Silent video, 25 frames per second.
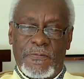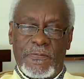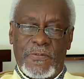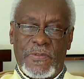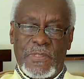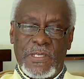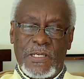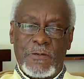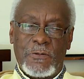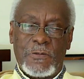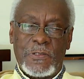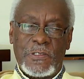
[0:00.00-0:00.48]

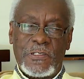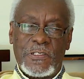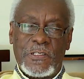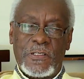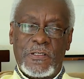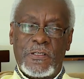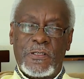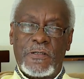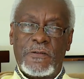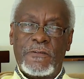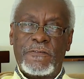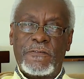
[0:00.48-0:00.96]
there was
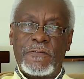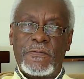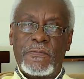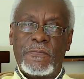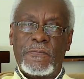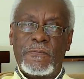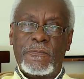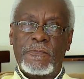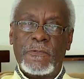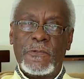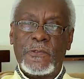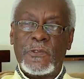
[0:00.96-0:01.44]
a
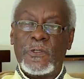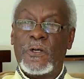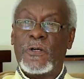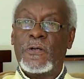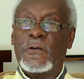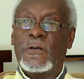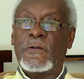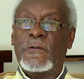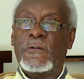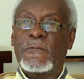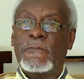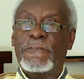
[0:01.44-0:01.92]

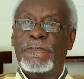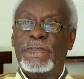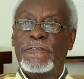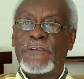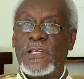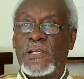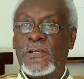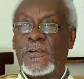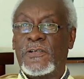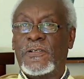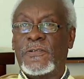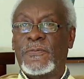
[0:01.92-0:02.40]
young
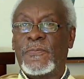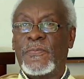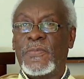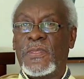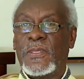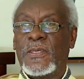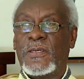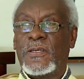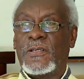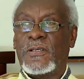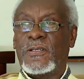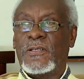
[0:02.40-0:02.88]
fellow
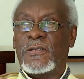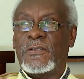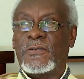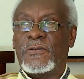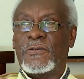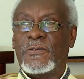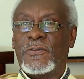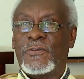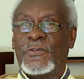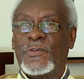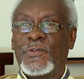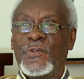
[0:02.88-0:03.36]

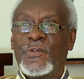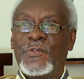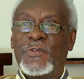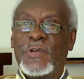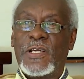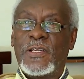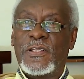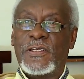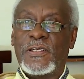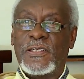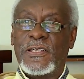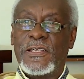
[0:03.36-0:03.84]
who
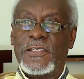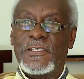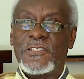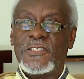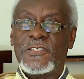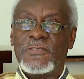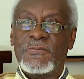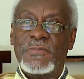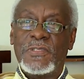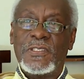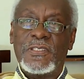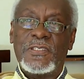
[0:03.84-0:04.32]
ran
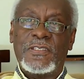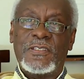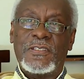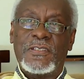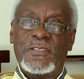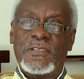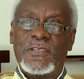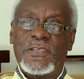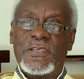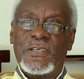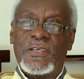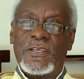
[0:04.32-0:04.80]
against me,
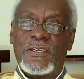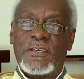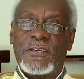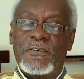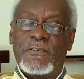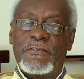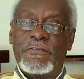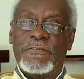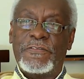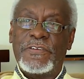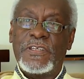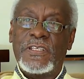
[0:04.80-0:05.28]

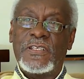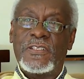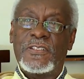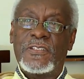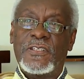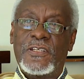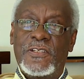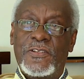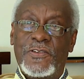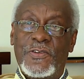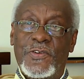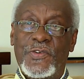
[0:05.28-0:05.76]

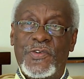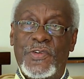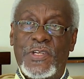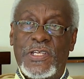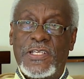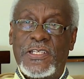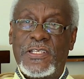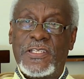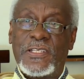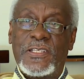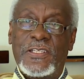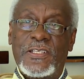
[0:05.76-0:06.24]
Vinton
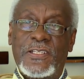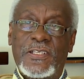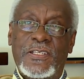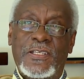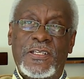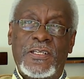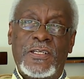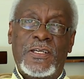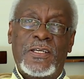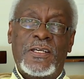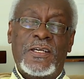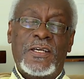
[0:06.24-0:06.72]
Gray,
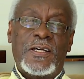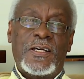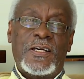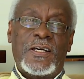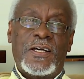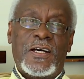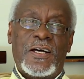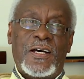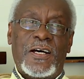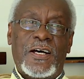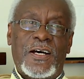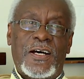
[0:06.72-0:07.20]

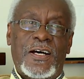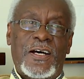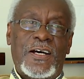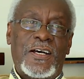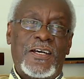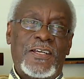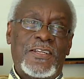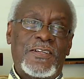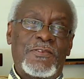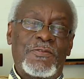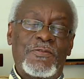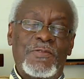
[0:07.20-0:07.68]

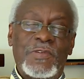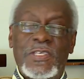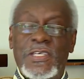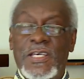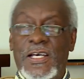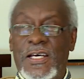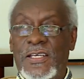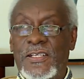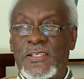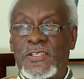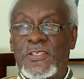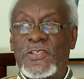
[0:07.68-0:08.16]
and we
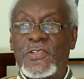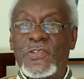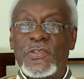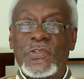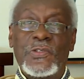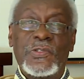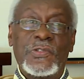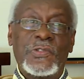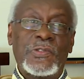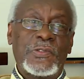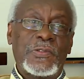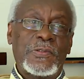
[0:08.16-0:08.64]
had
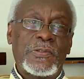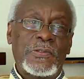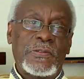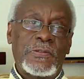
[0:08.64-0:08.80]
to